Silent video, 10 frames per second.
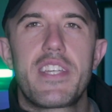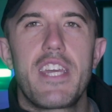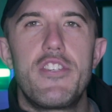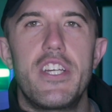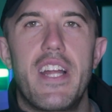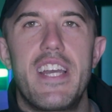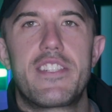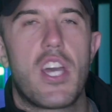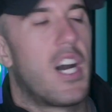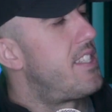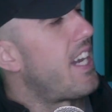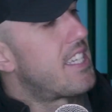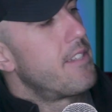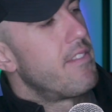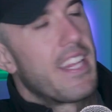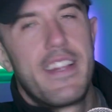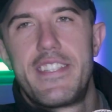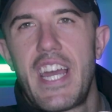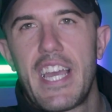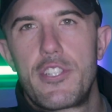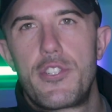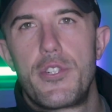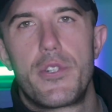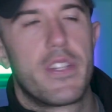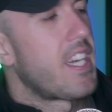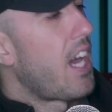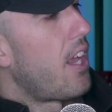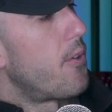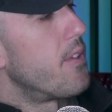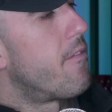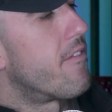this gives you a nice context of like the texture and the color and the